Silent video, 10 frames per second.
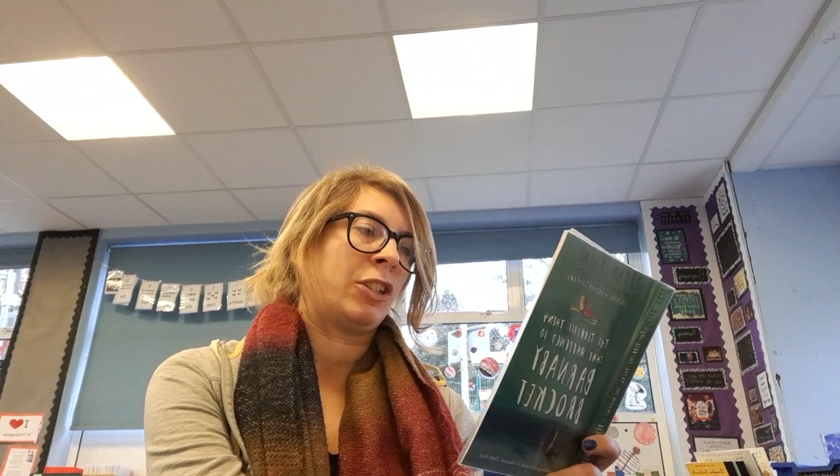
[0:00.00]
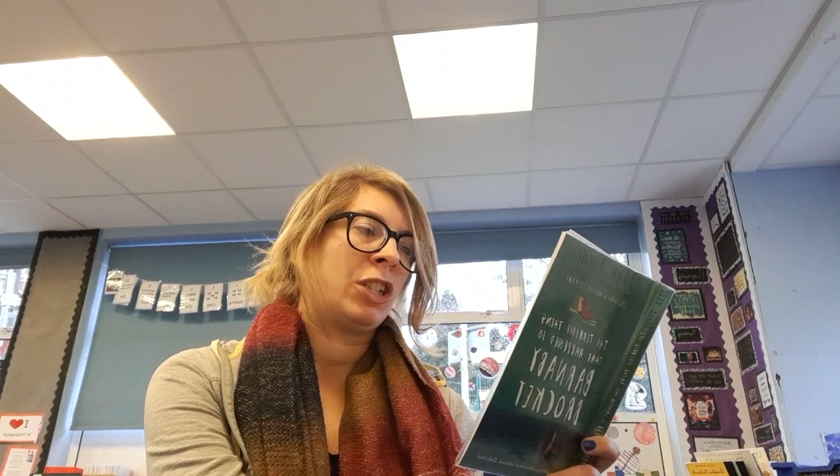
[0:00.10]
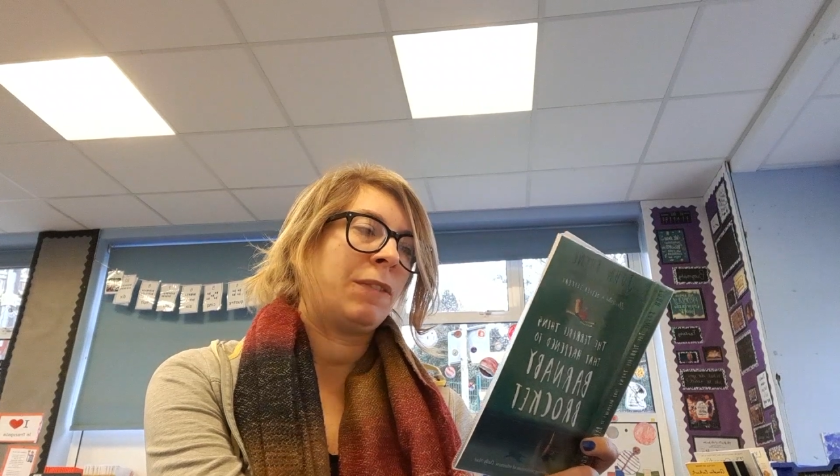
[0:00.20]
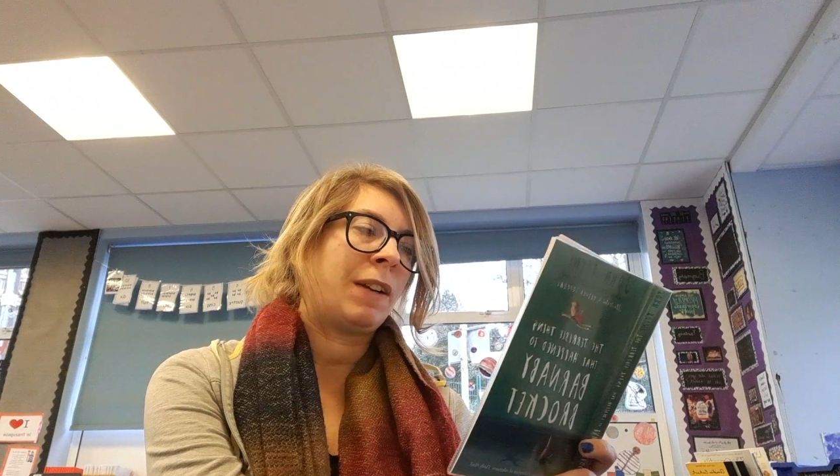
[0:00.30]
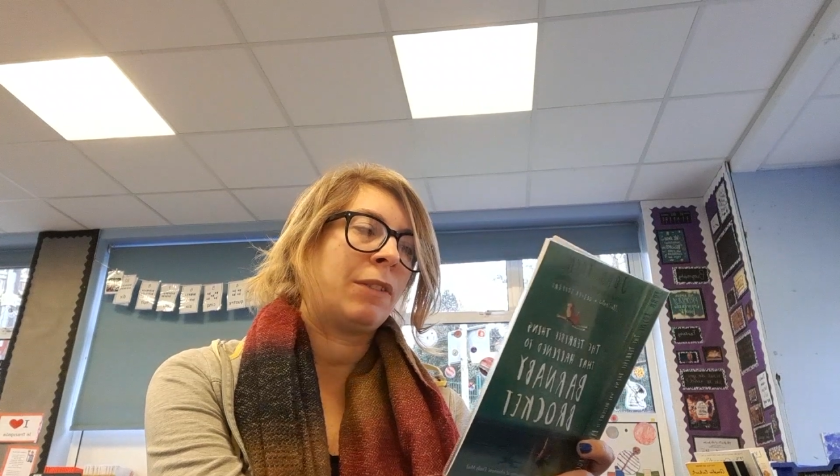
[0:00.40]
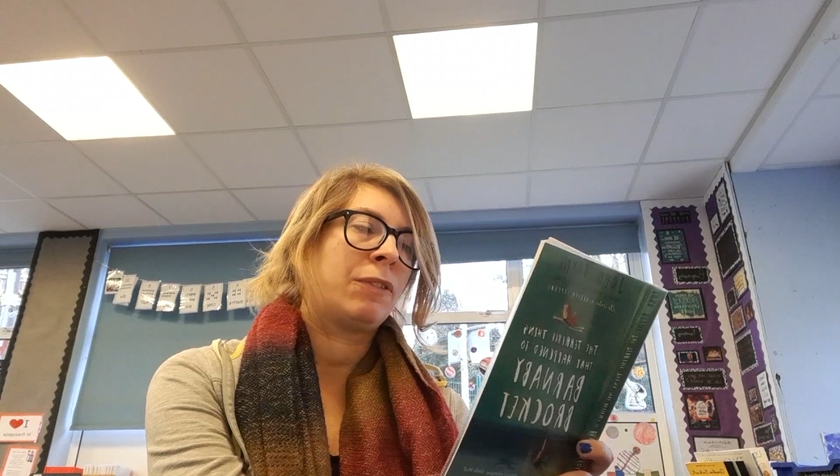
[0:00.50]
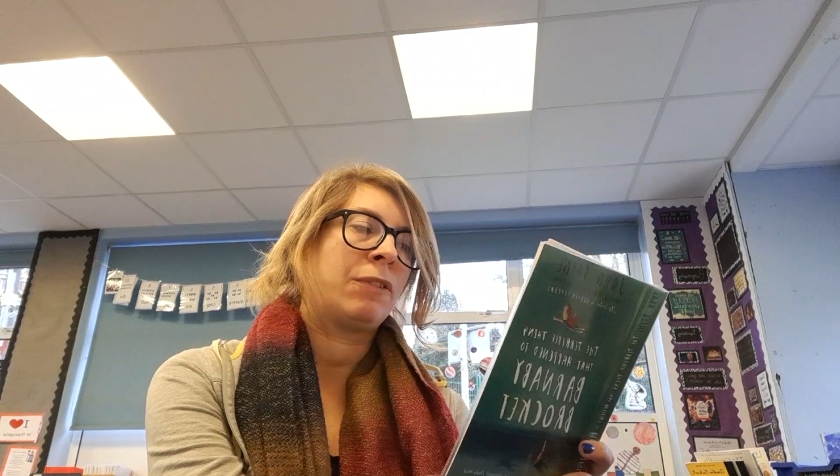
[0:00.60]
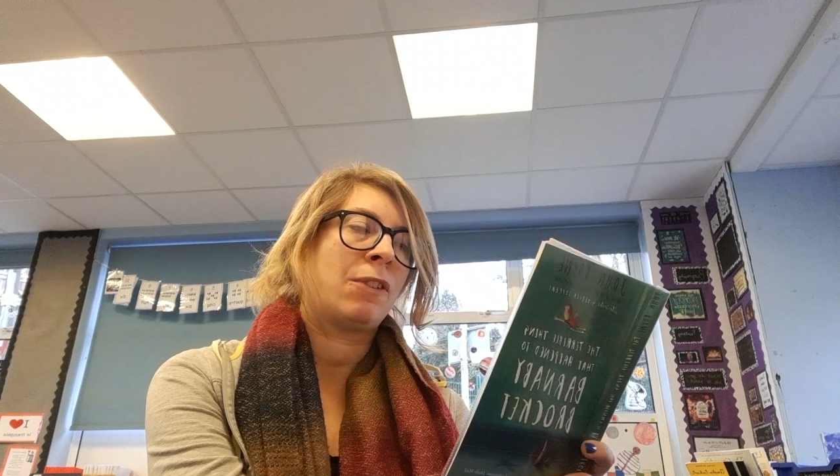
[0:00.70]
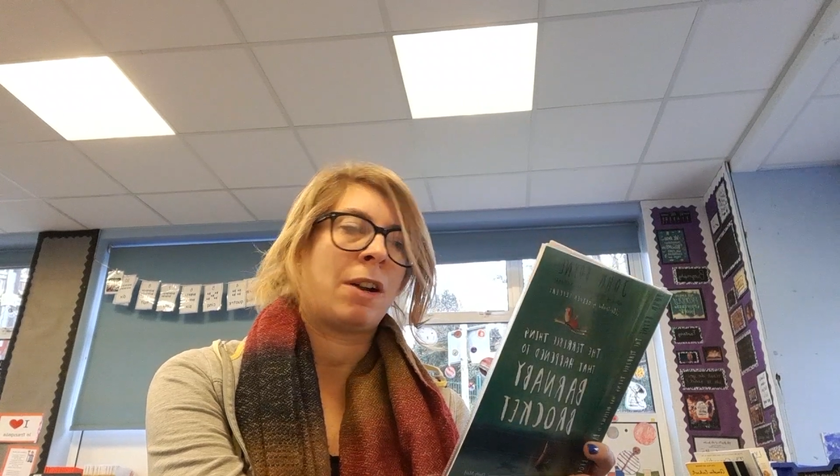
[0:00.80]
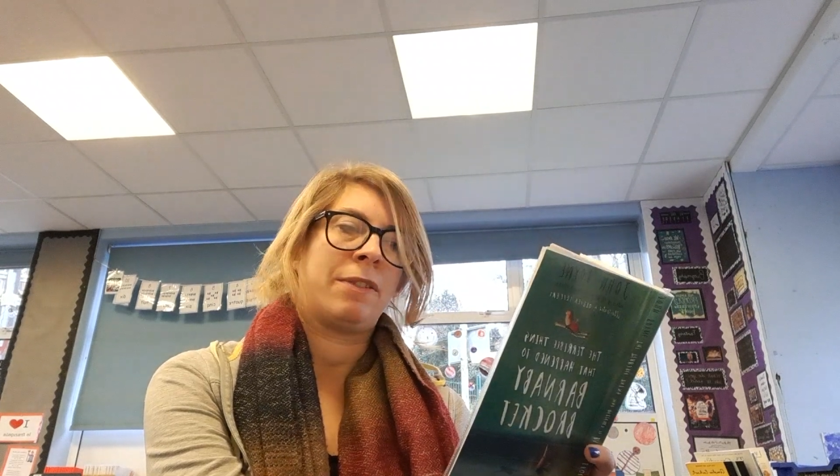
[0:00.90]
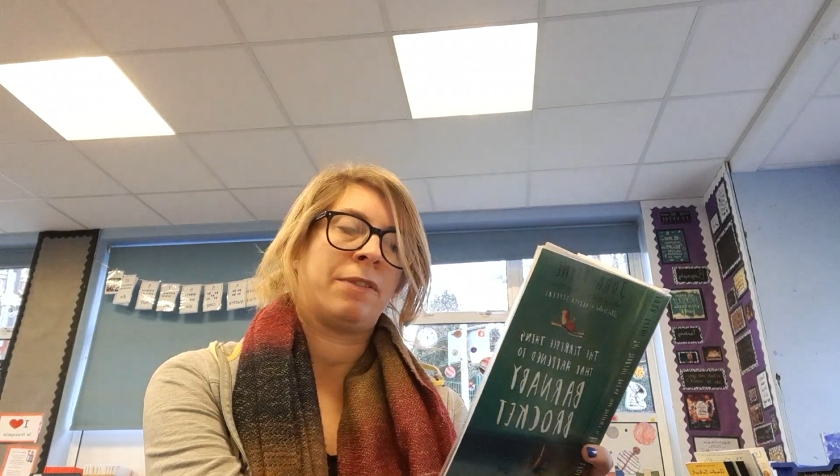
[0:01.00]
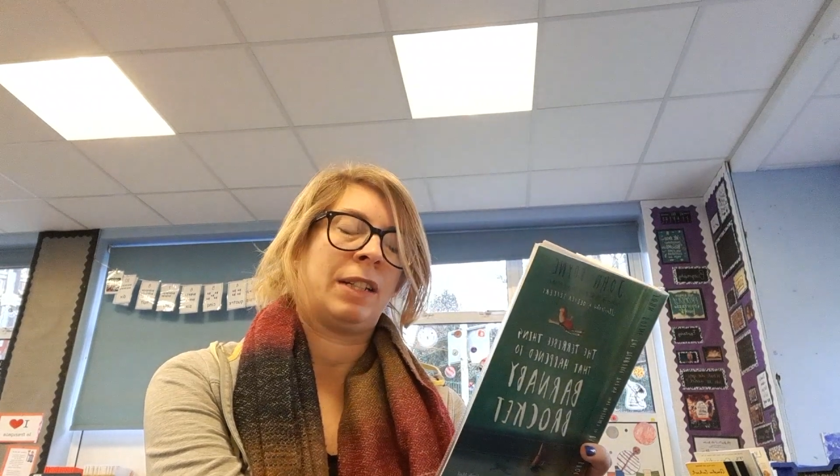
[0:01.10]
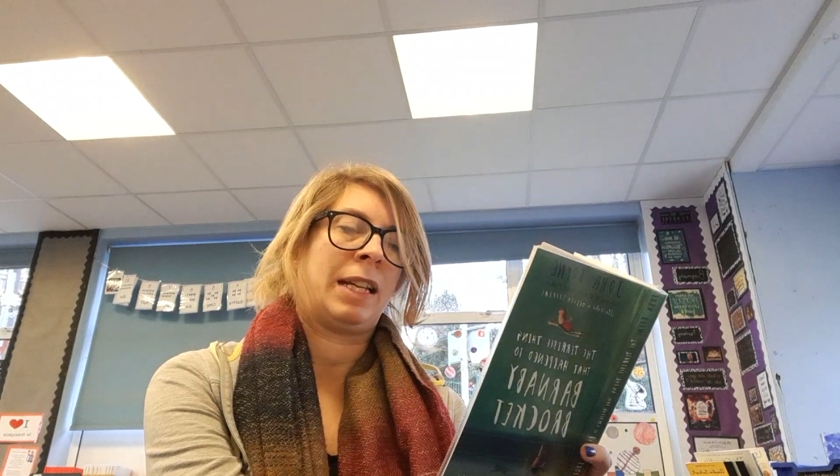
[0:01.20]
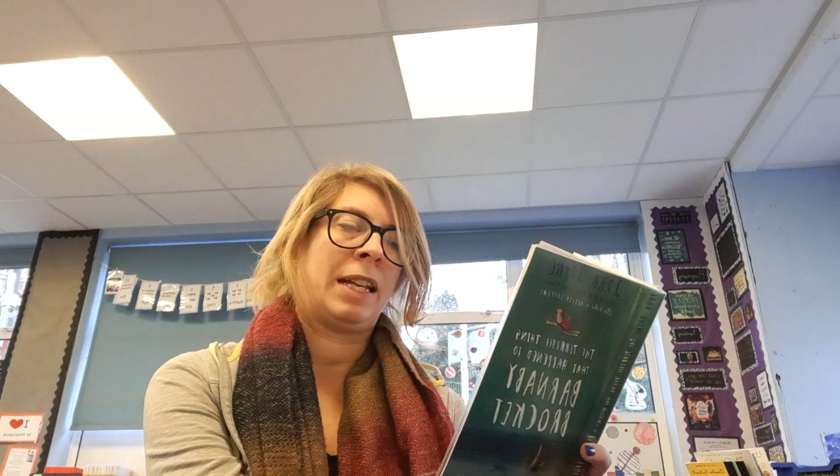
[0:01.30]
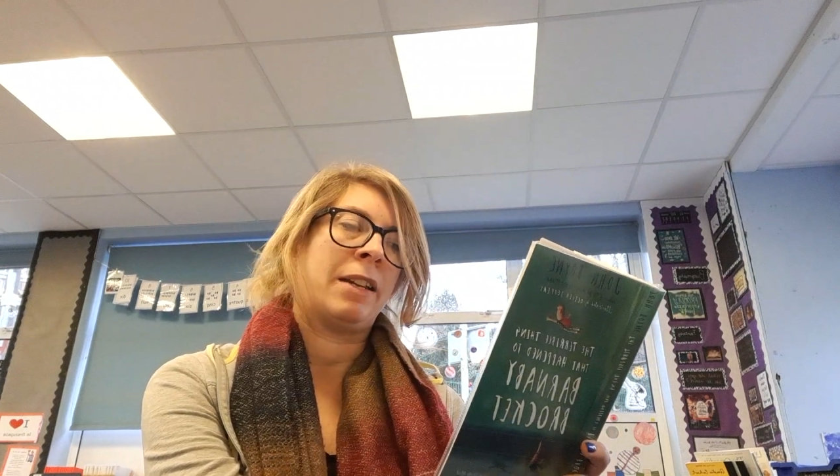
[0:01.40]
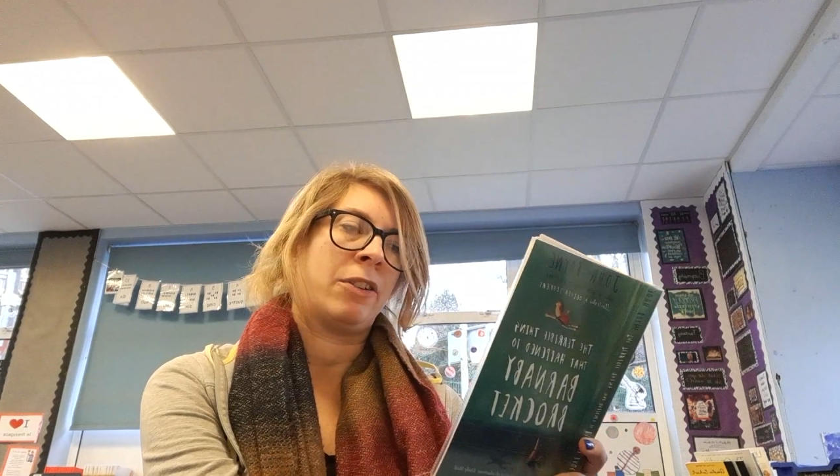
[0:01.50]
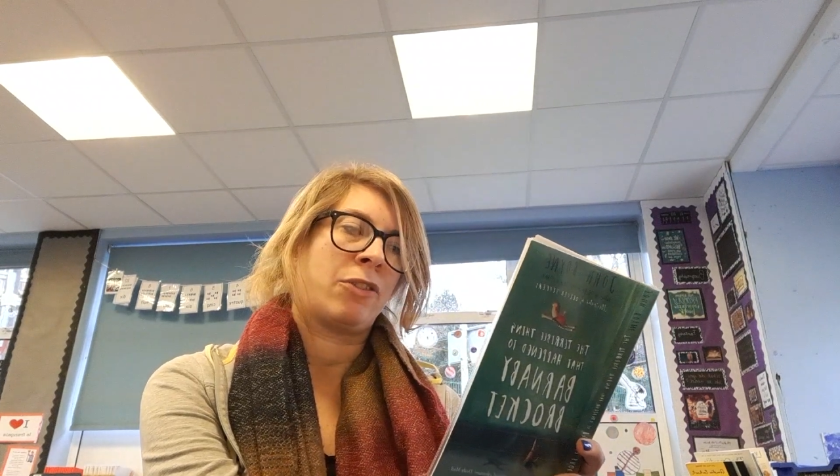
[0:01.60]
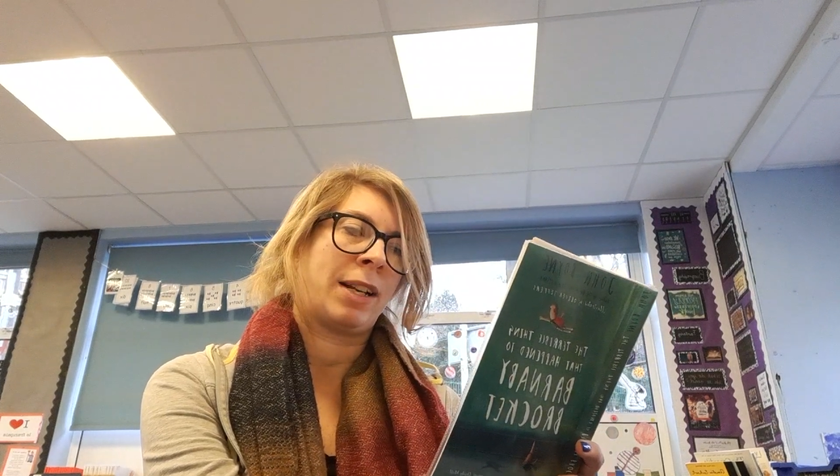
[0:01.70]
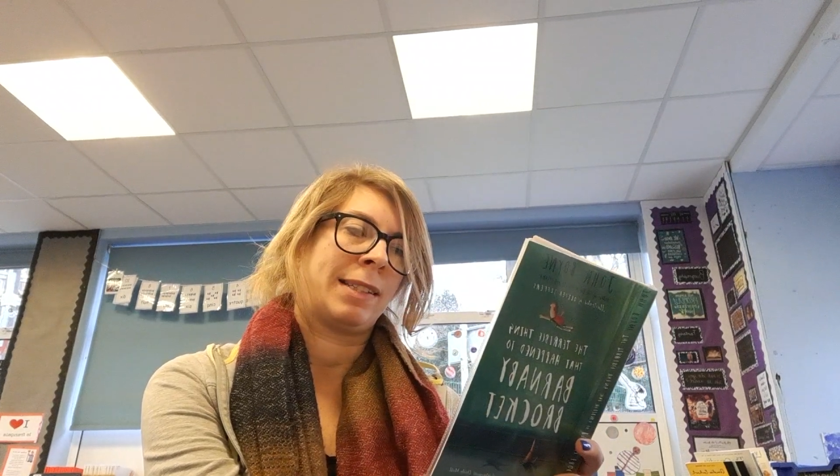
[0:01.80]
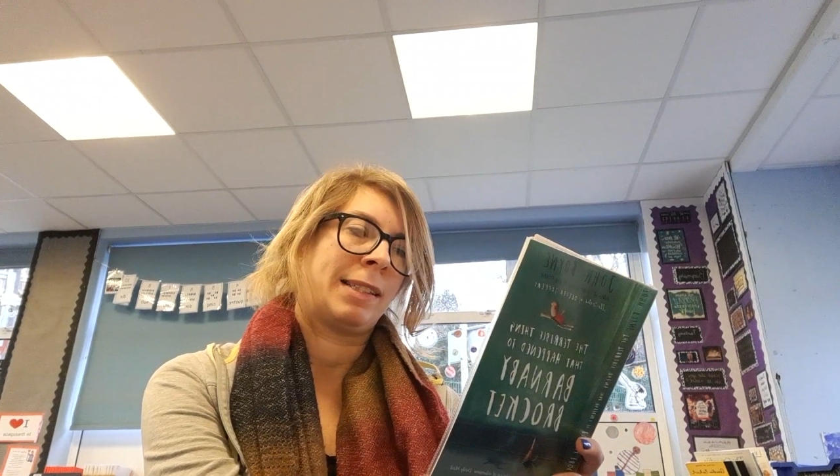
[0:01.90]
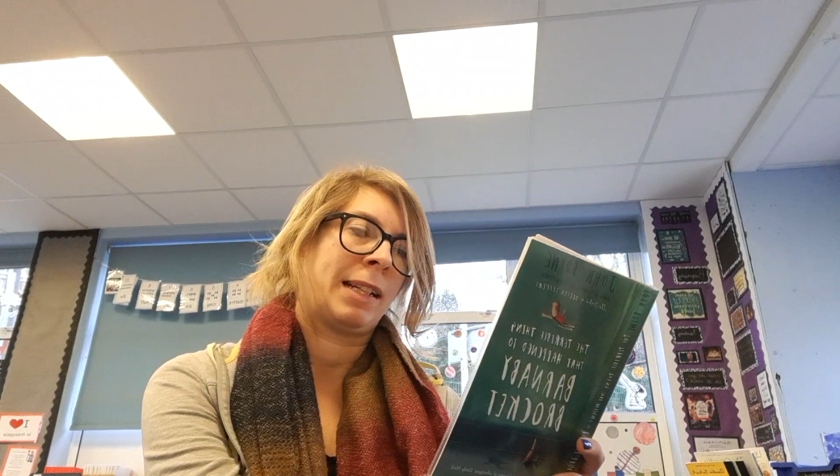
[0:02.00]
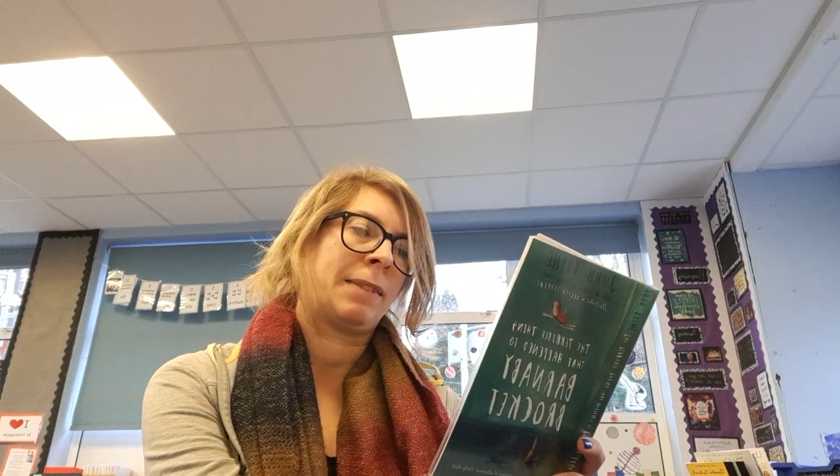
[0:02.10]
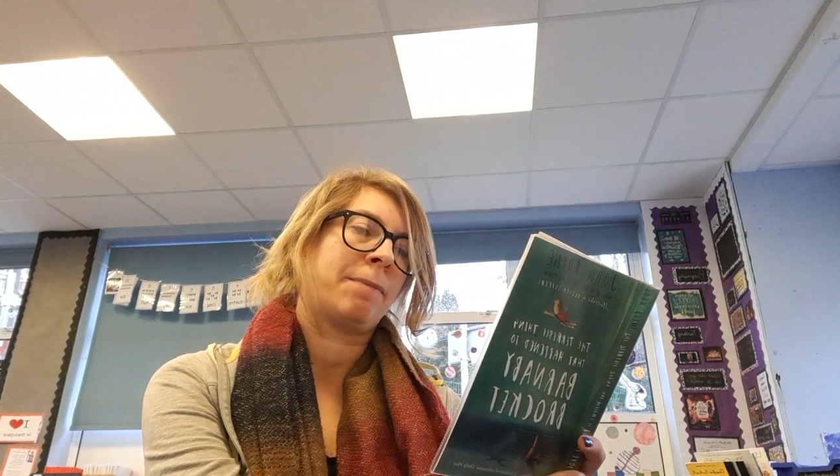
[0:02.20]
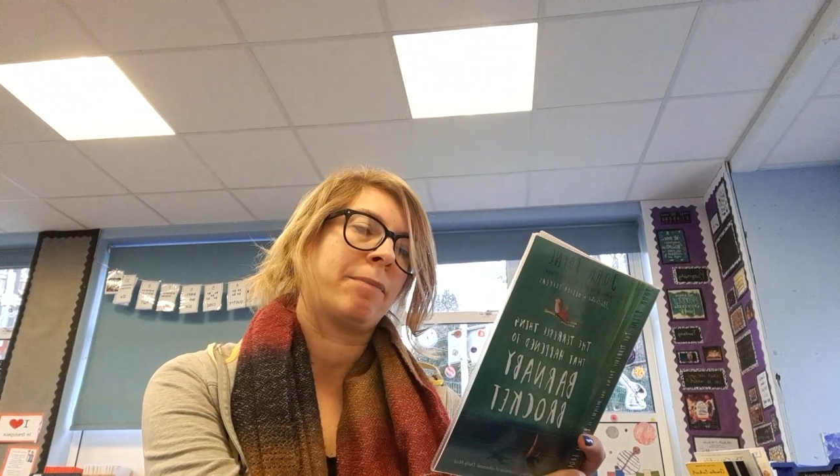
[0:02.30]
she found frightfully interesting.